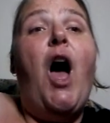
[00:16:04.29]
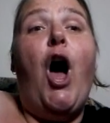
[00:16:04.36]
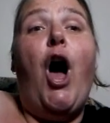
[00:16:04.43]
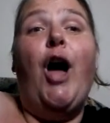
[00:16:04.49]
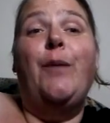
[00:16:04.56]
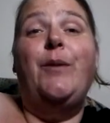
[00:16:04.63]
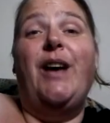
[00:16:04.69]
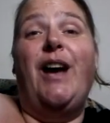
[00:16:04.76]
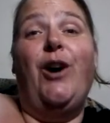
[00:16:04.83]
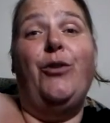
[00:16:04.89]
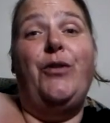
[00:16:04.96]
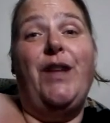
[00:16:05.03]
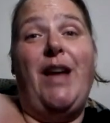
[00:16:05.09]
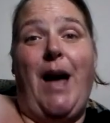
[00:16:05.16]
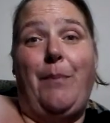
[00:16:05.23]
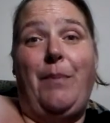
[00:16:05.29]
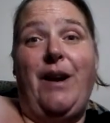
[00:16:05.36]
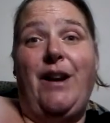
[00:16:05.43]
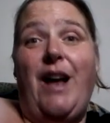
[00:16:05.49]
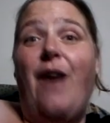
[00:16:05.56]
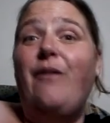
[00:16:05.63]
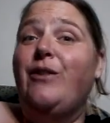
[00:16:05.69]
I hope you're healthy, happy,
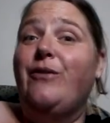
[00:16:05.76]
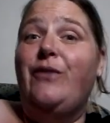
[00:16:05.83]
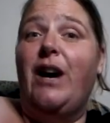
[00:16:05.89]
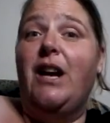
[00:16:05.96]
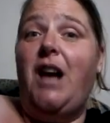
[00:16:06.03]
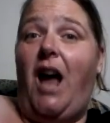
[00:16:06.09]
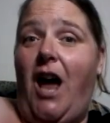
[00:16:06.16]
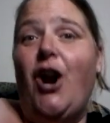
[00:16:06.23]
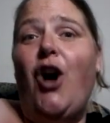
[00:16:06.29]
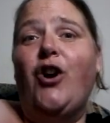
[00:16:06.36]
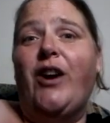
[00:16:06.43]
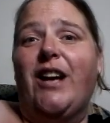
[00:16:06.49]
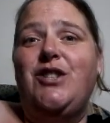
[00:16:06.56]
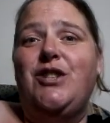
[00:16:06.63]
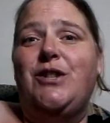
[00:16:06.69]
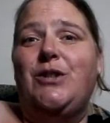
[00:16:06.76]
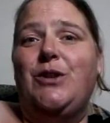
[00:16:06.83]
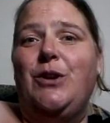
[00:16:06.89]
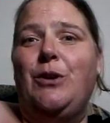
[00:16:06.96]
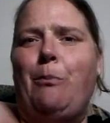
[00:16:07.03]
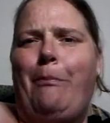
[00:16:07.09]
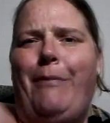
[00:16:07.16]
and having fun, and I'll catch you
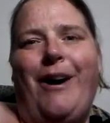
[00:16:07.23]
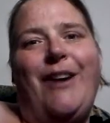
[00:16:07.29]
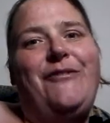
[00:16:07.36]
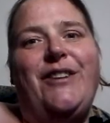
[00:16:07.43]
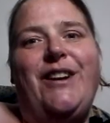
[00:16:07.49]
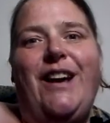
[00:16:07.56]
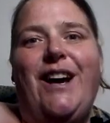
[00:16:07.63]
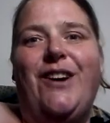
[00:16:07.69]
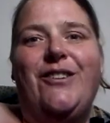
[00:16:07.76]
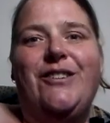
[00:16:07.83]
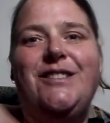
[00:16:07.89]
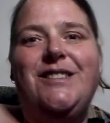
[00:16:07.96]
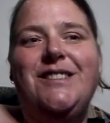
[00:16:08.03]
soon. Bye for now.